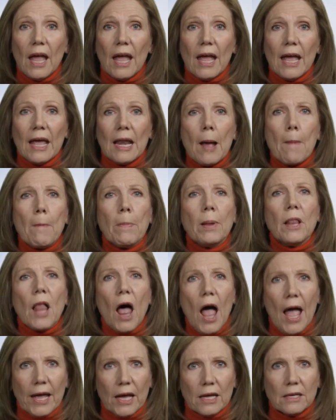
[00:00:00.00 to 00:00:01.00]
and
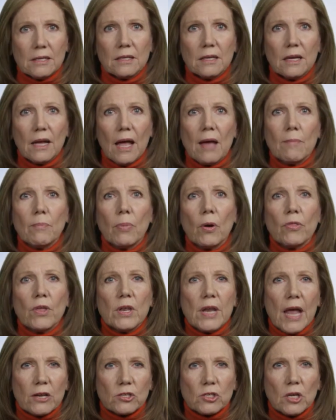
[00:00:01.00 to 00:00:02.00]
apply it at both
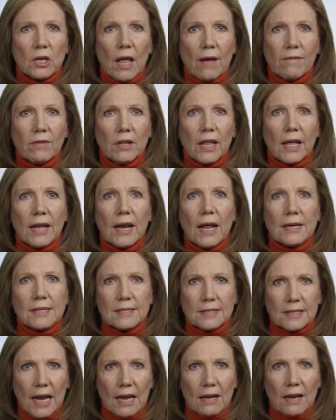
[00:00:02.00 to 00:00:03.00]
a national level and at a
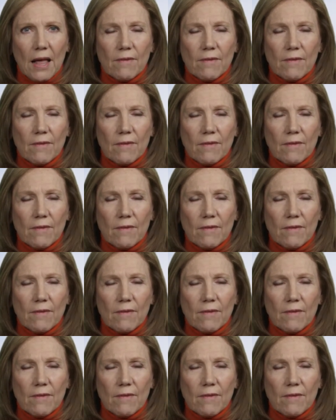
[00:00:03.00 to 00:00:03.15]
state